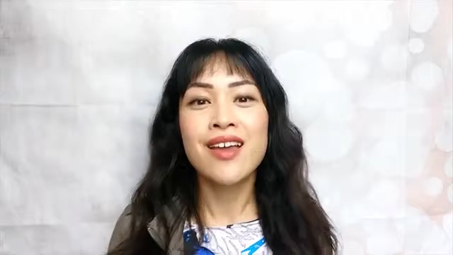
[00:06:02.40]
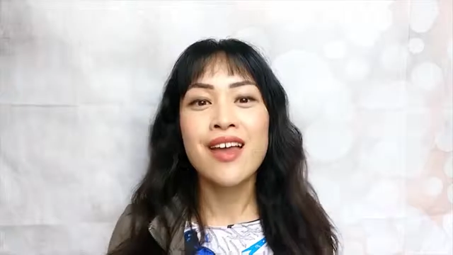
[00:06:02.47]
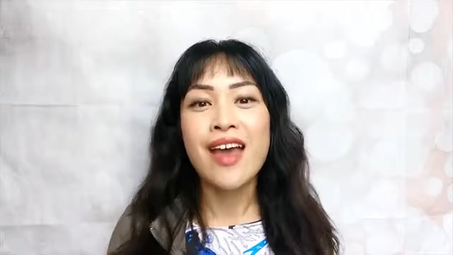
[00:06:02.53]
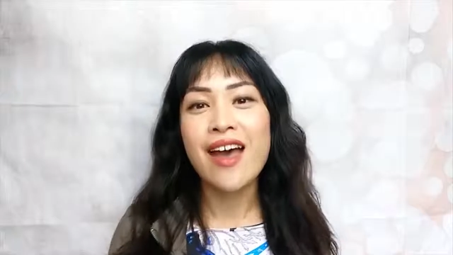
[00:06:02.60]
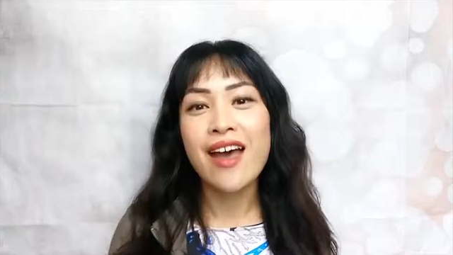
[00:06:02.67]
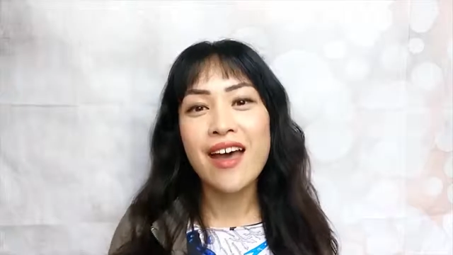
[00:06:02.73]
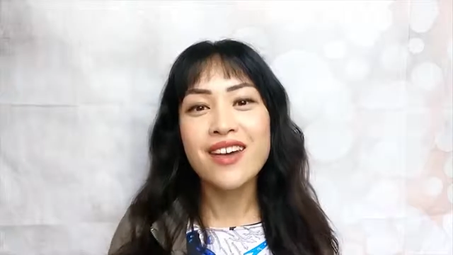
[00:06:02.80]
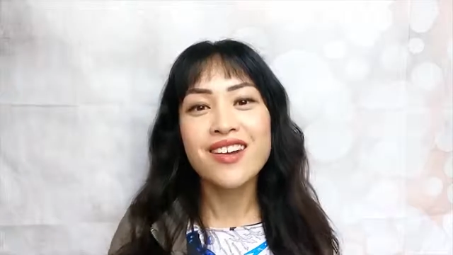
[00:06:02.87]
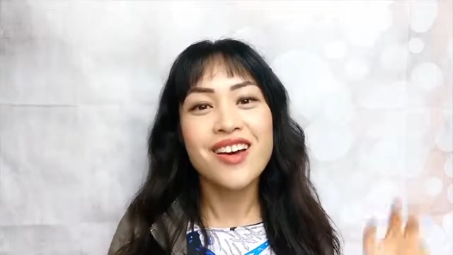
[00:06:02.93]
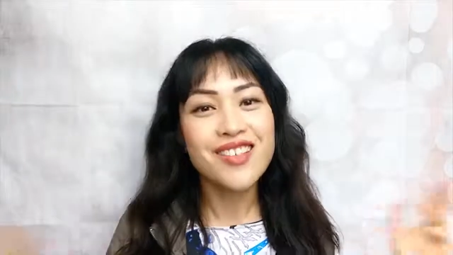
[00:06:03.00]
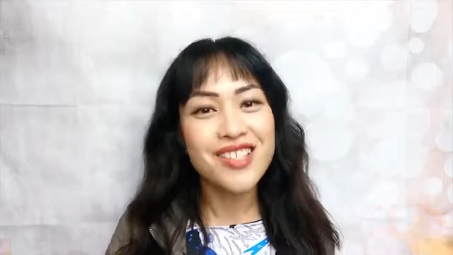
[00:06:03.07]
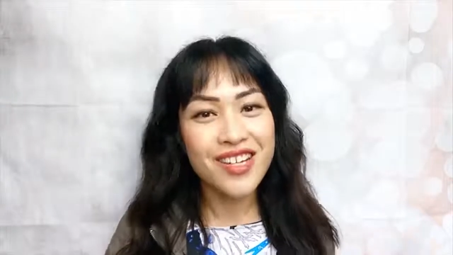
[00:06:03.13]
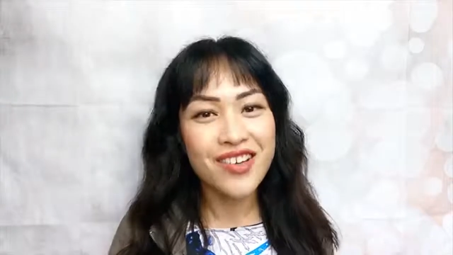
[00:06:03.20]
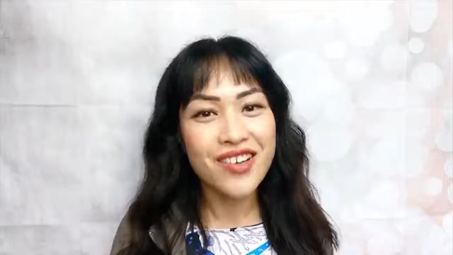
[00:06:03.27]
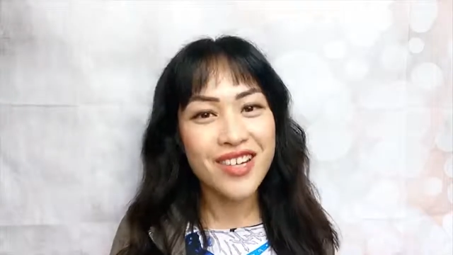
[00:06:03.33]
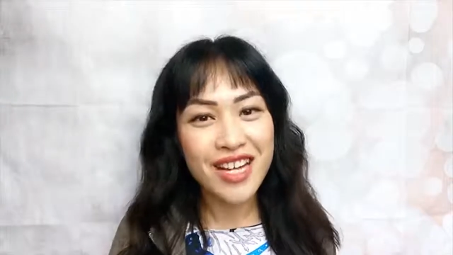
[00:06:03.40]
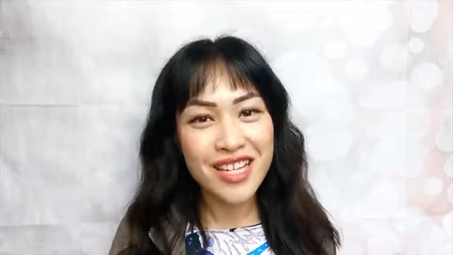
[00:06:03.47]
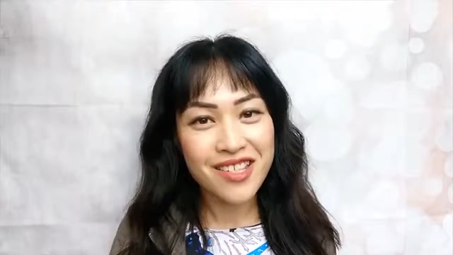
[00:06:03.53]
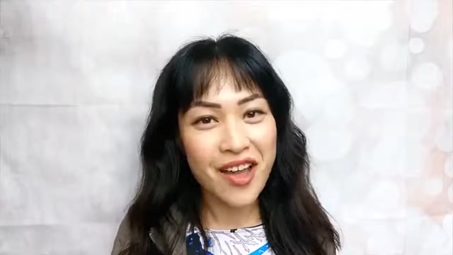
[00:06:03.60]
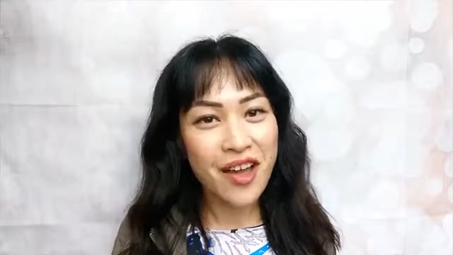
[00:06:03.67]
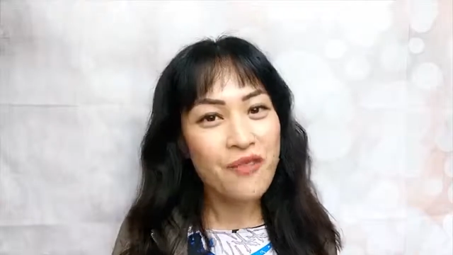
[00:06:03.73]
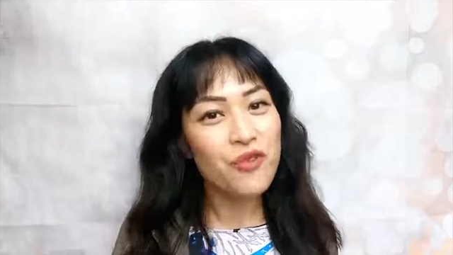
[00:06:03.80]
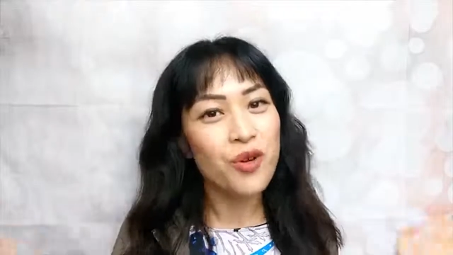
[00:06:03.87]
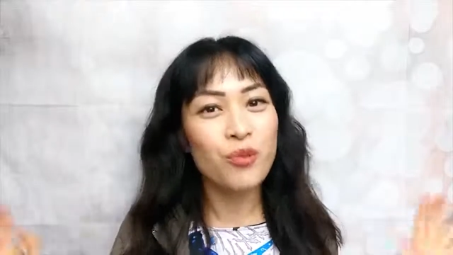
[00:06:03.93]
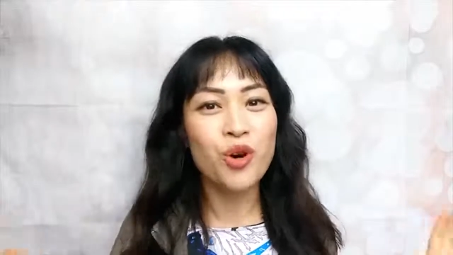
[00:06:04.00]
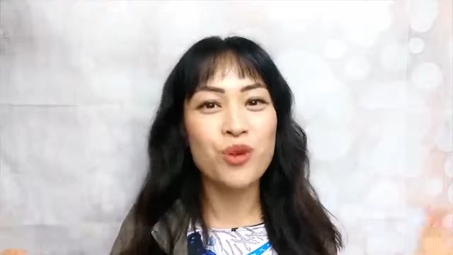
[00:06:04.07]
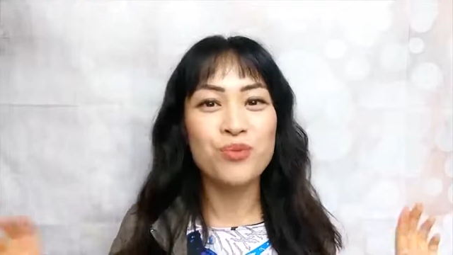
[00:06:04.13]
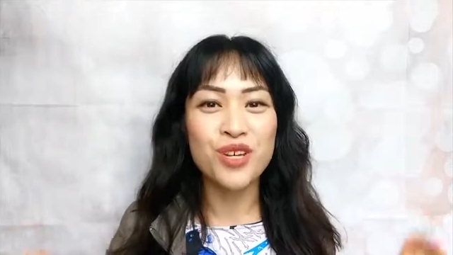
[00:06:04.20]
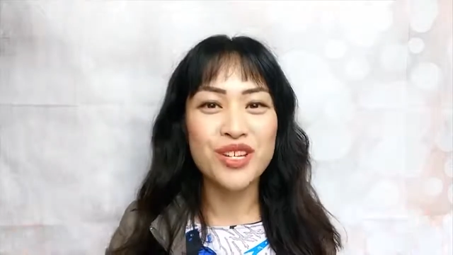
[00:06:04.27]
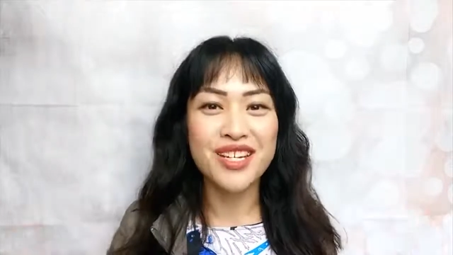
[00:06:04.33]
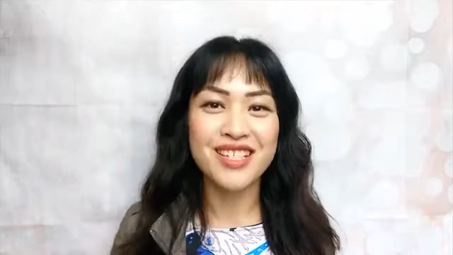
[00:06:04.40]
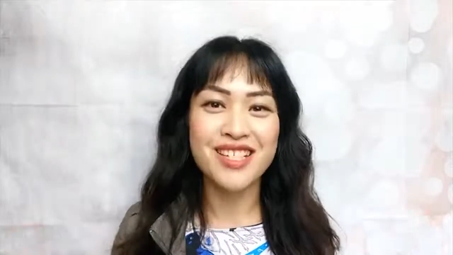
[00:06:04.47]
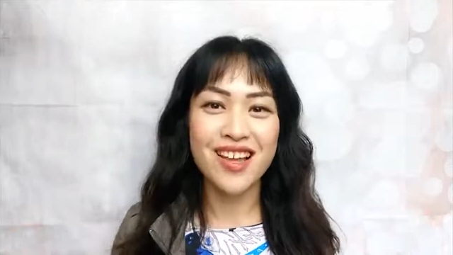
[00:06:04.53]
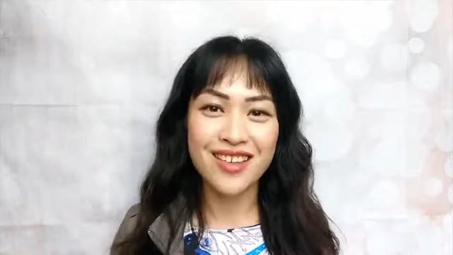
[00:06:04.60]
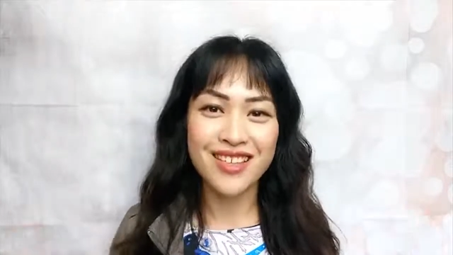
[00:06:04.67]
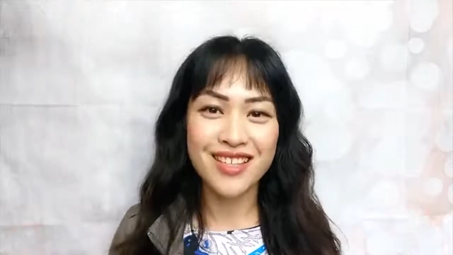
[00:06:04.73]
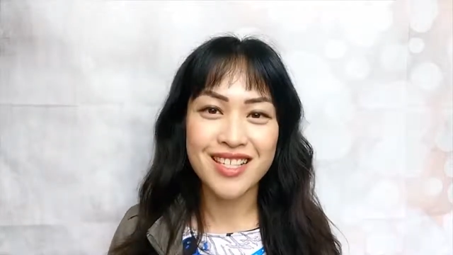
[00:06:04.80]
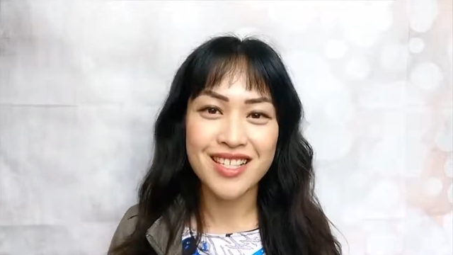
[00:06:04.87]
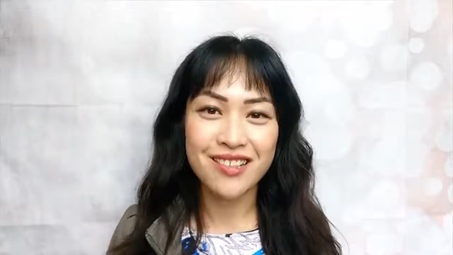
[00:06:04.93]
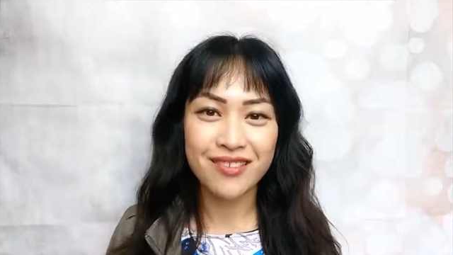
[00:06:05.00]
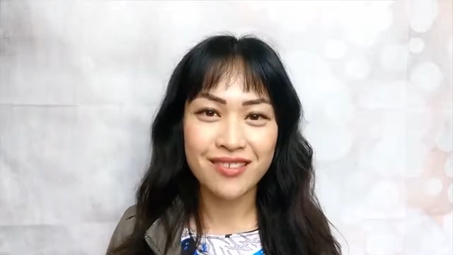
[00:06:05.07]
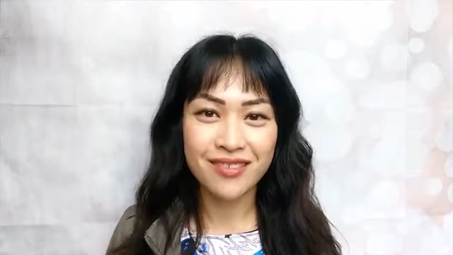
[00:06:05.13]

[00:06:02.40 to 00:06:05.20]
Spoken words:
And I'll see you next time for more beauty science.